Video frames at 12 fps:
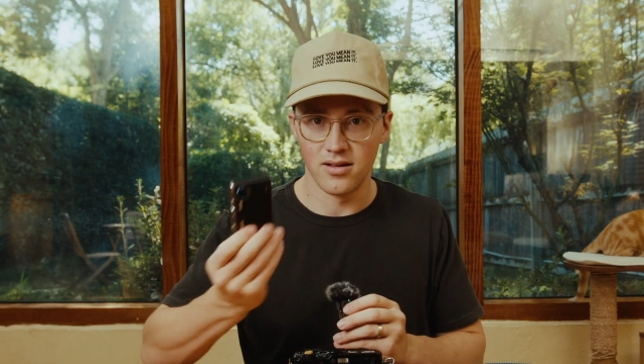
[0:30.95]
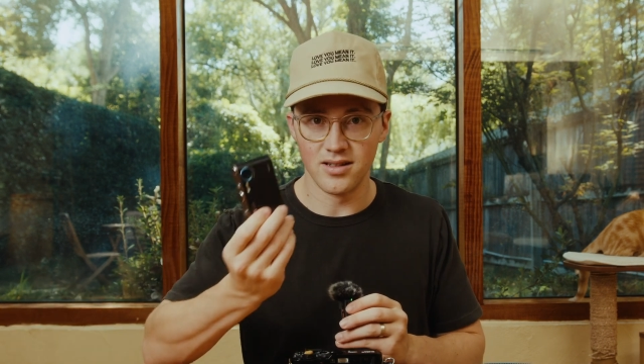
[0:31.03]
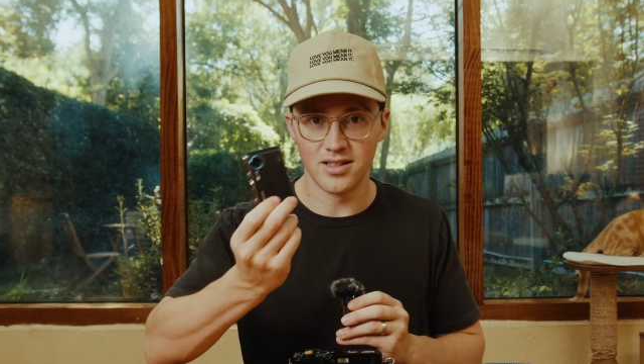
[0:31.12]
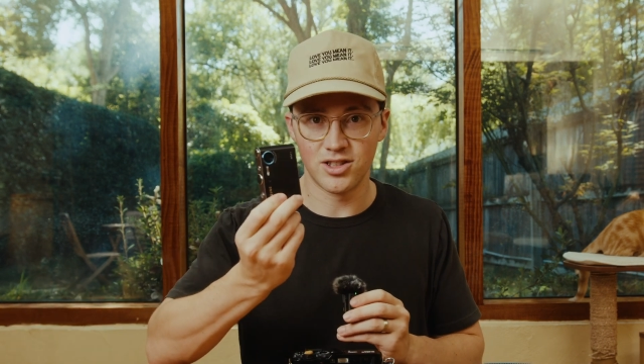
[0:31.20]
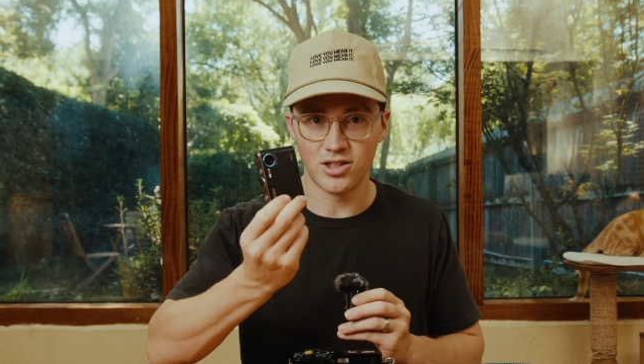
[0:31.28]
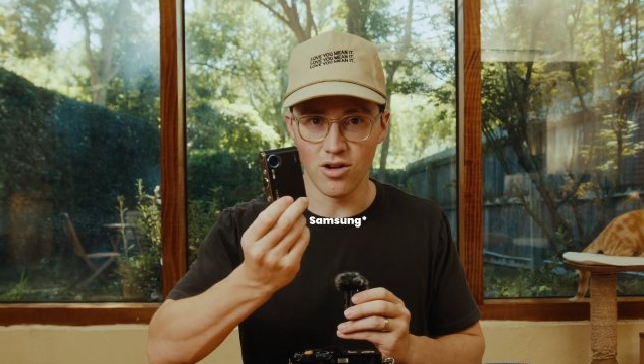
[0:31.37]

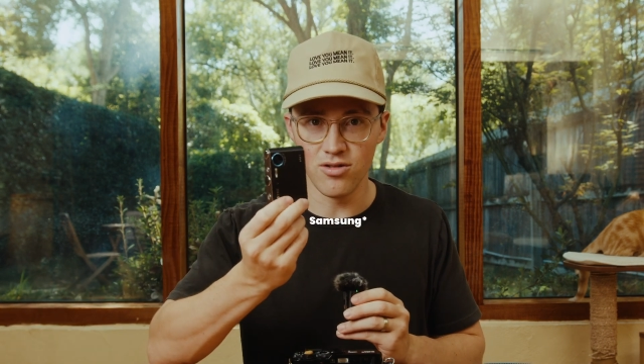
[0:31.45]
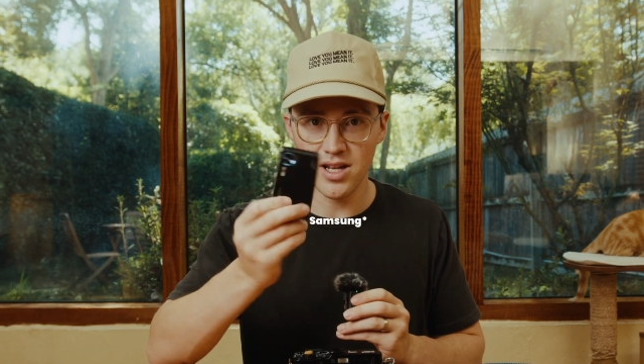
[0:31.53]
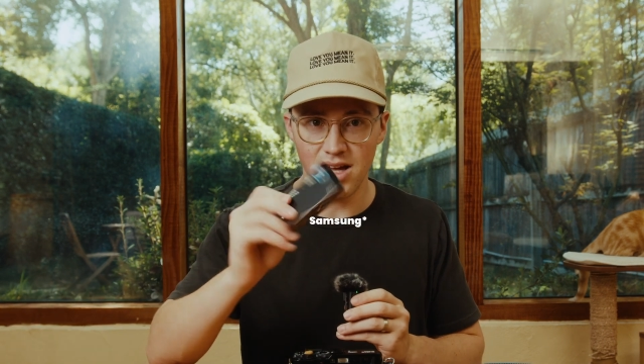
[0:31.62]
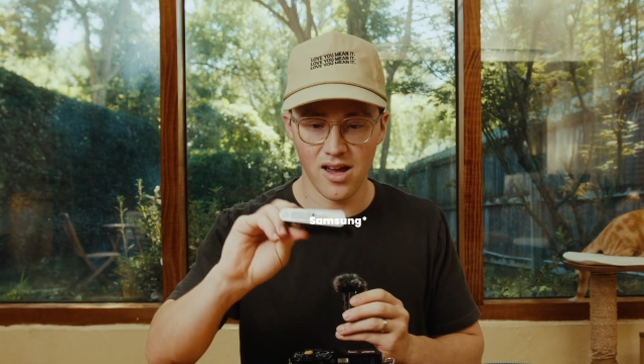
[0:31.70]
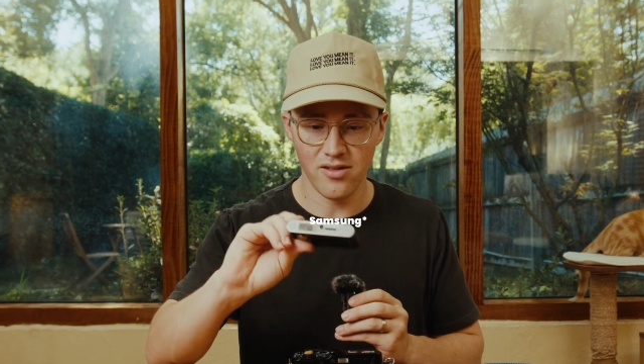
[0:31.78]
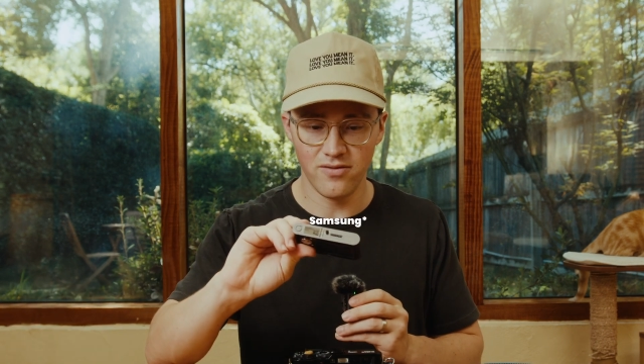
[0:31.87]
this
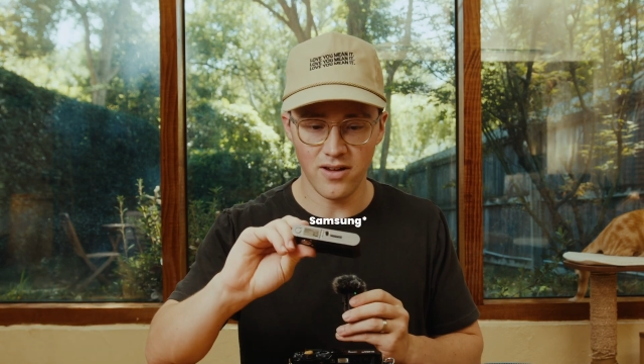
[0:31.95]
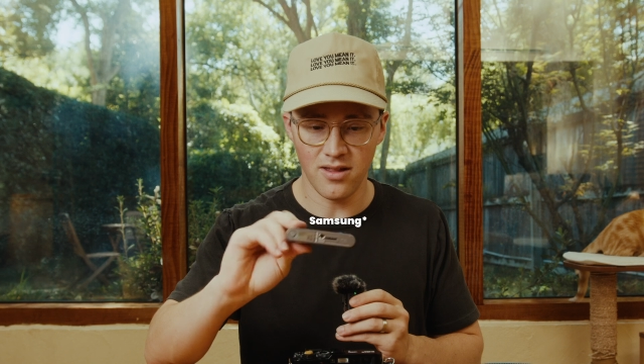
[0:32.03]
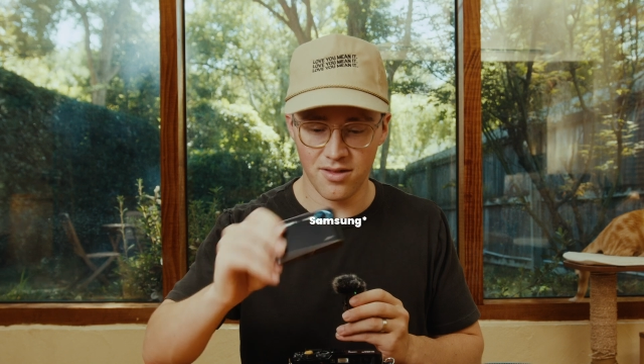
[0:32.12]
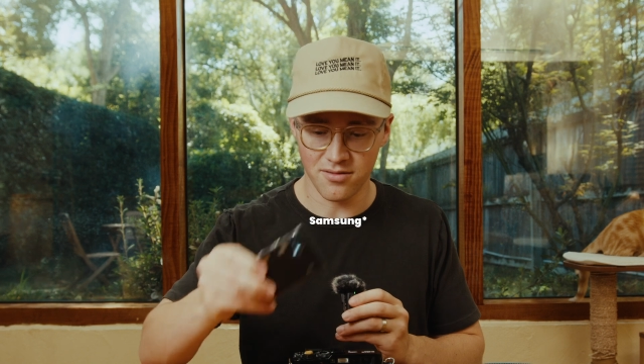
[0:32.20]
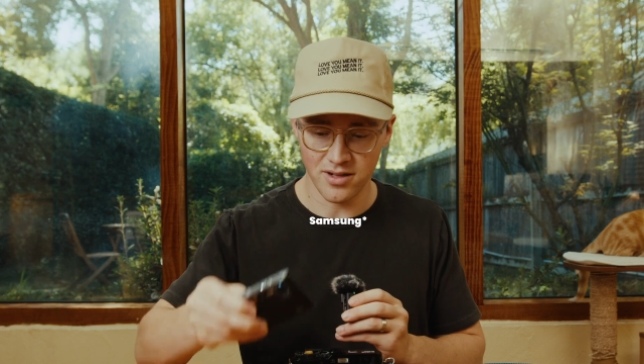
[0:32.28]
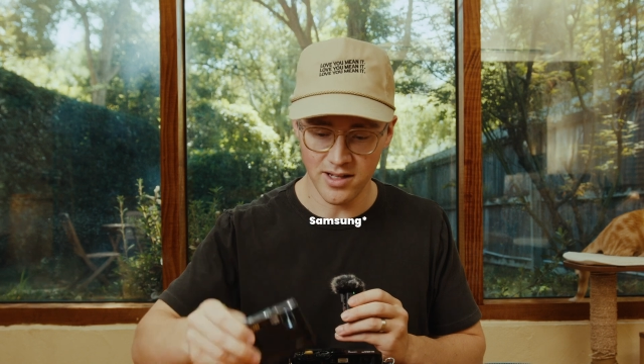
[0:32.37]
Sony
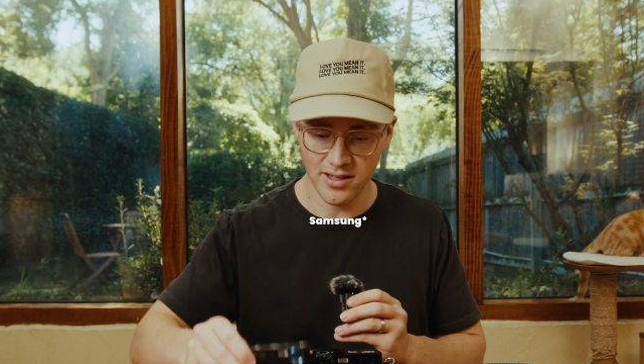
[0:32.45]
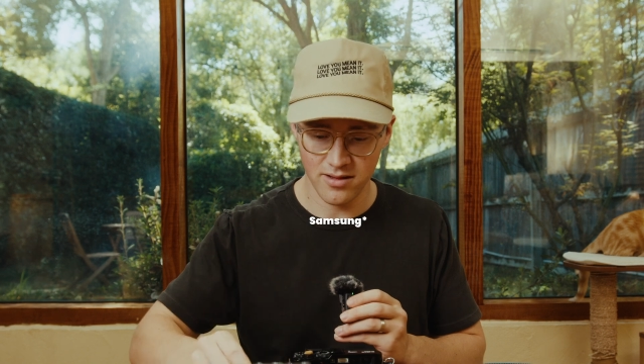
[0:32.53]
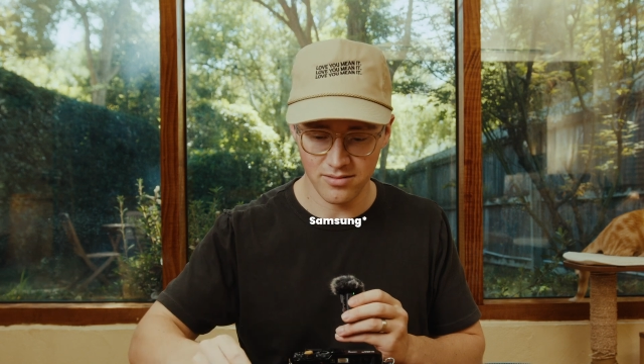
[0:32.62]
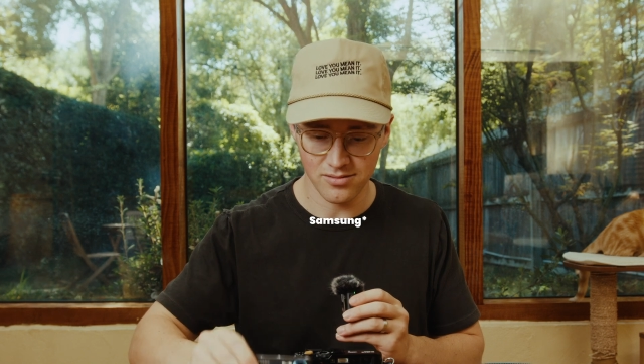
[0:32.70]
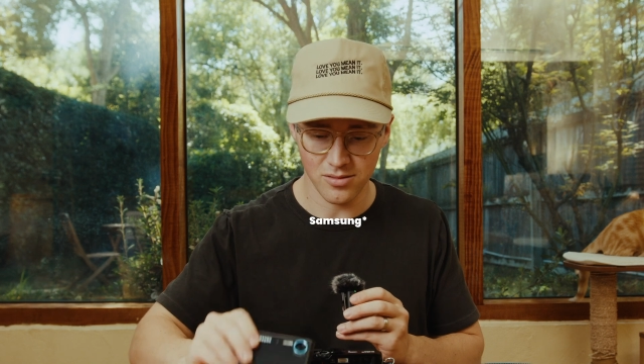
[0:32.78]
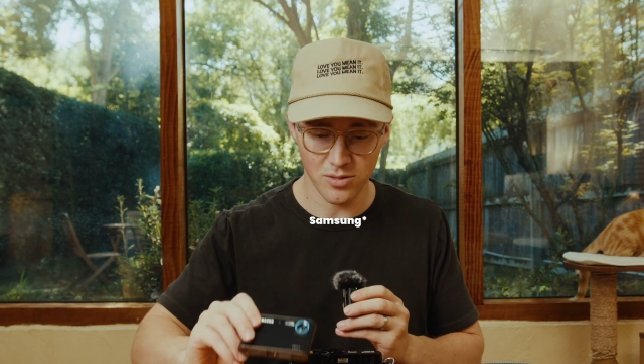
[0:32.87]

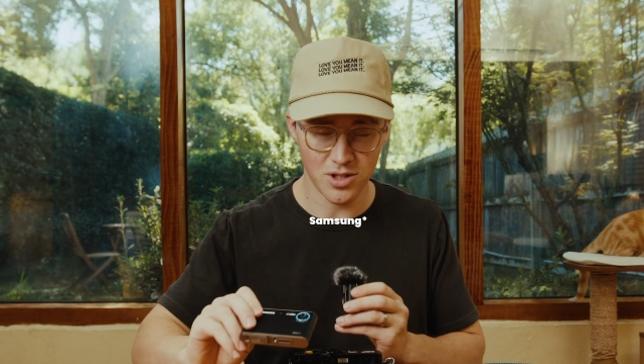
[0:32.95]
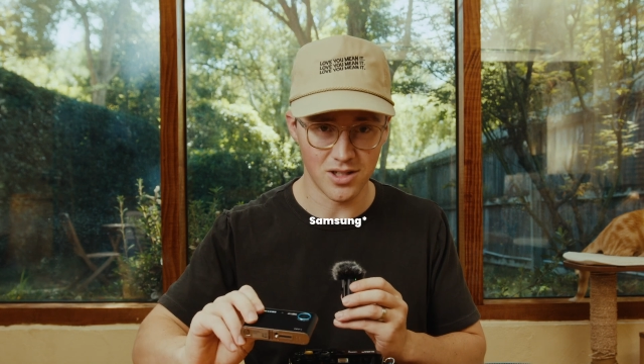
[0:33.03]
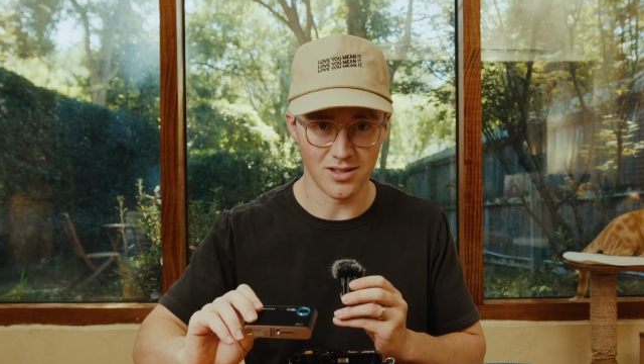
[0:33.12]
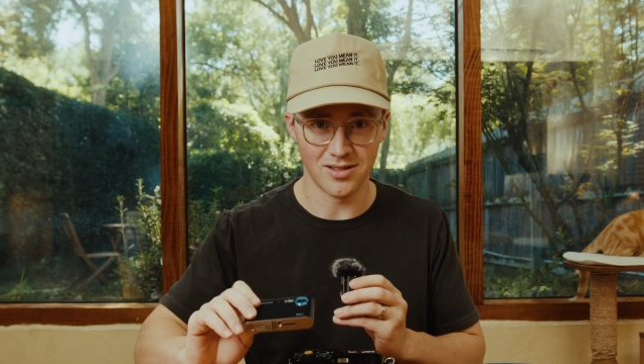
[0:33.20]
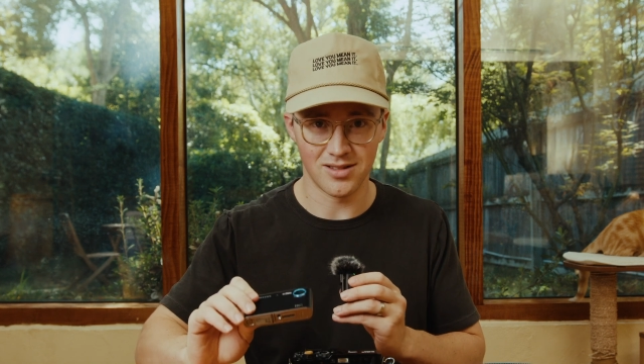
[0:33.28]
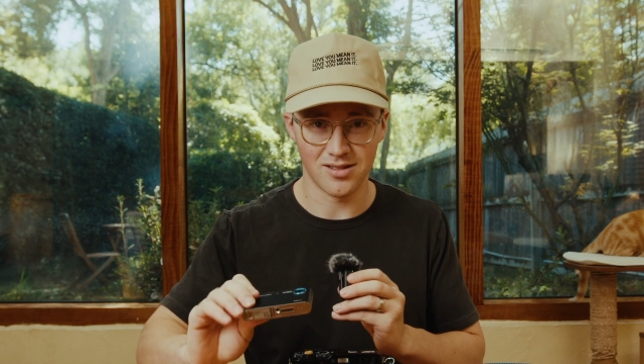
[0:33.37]
NV3, which